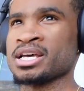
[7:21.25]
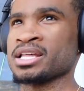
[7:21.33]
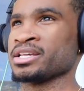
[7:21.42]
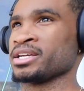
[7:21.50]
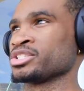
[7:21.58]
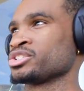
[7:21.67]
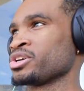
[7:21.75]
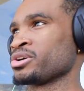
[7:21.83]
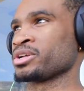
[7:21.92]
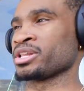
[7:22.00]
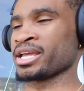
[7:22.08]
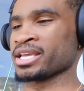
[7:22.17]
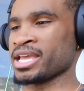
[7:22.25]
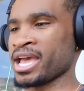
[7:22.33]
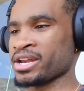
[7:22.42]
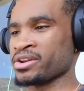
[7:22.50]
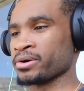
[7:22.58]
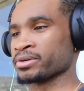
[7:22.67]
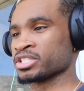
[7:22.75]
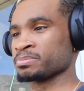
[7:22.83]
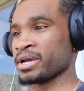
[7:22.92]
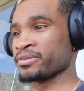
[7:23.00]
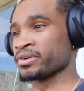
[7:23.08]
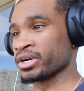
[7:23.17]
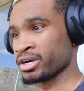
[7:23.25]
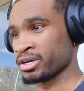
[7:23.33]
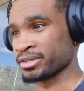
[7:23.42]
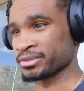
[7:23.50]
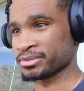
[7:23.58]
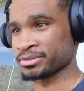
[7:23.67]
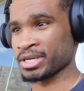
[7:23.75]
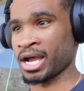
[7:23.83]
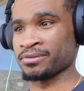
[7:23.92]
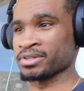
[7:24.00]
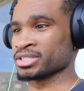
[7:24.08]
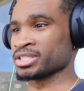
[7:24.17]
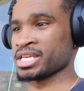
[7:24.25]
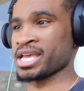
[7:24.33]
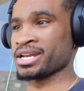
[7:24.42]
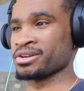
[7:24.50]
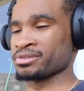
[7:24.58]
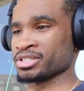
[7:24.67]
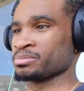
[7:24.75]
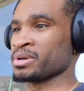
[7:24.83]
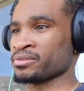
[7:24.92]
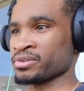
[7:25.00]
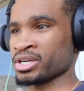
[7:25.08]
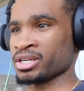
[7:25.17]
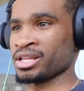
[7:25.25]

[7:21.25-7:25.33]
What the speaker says: And there's no, like, he had no respect for her. Obviously, he had no respect for her.